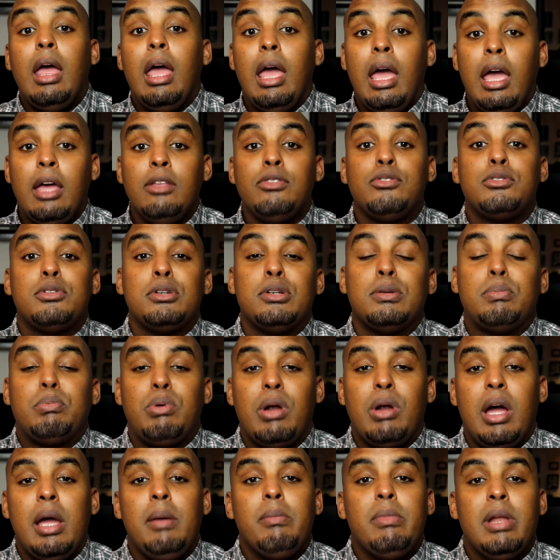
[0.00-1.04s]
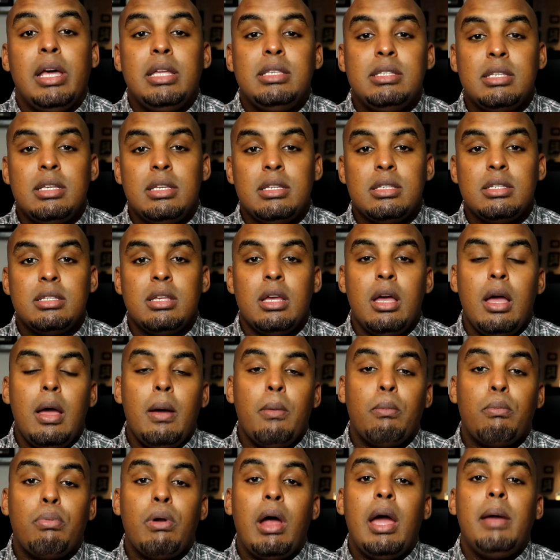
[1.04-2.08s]
Enter prime lenses.
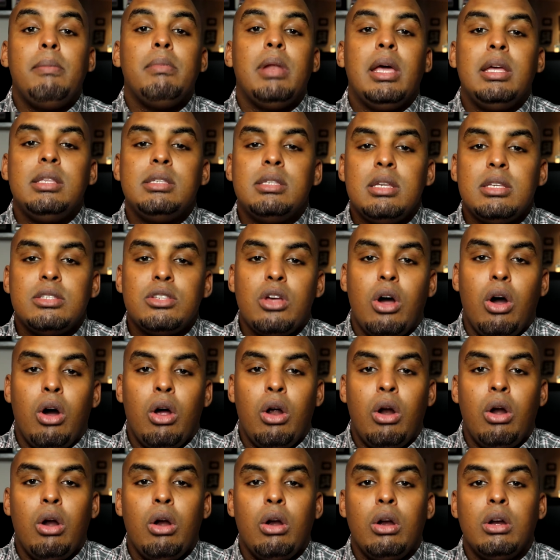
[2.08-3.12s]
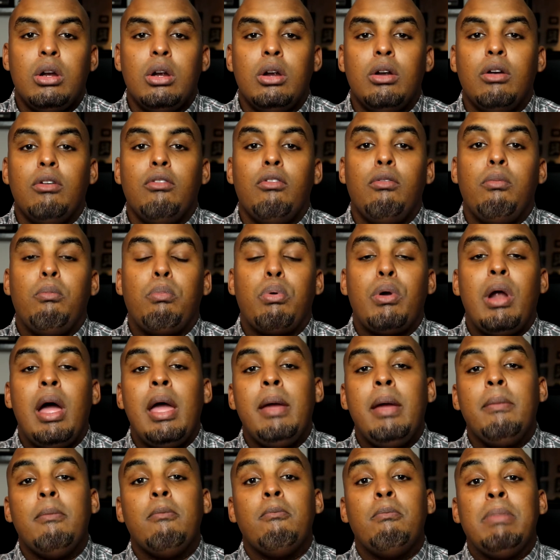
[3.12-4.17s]
Prime lenses are
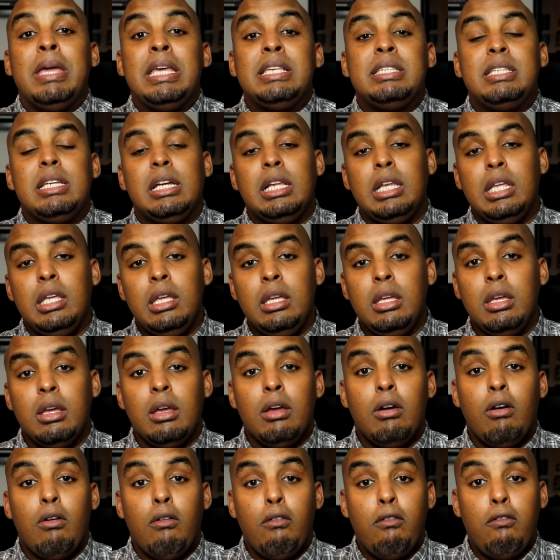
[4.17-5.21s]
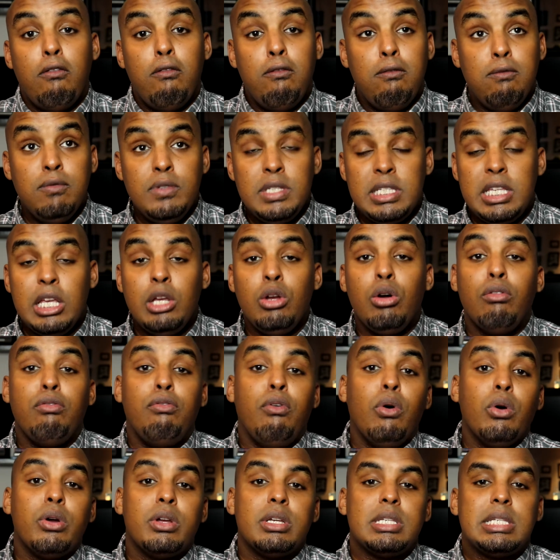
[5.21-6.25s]
basically single
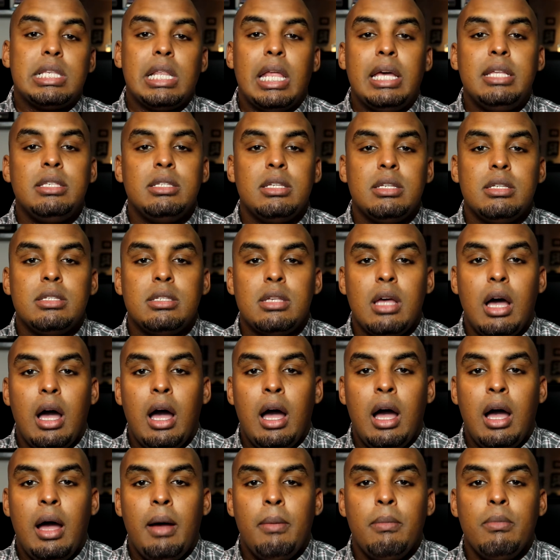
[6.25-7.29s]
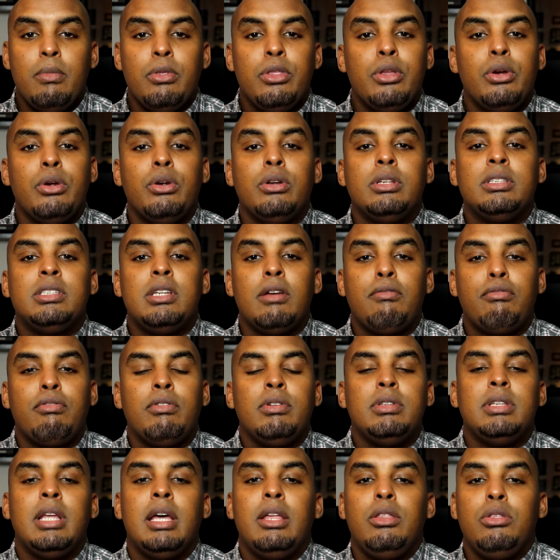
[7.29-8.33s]
focus lenses. They're
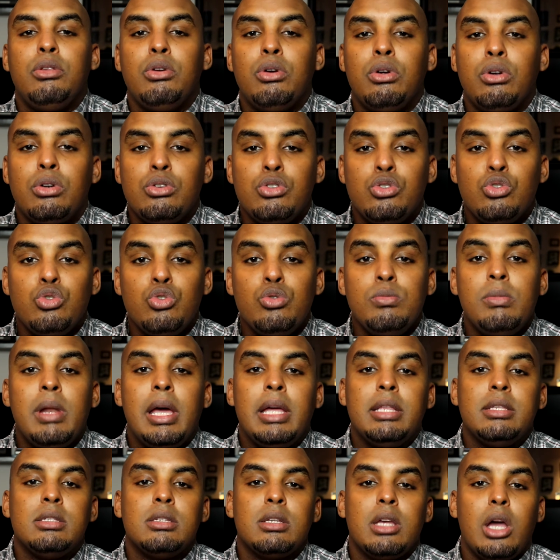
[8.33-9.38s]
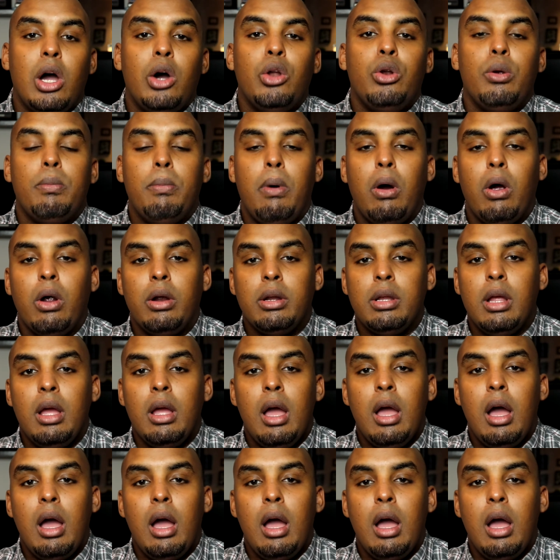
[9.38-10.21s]
different than their zoom lens counterpart.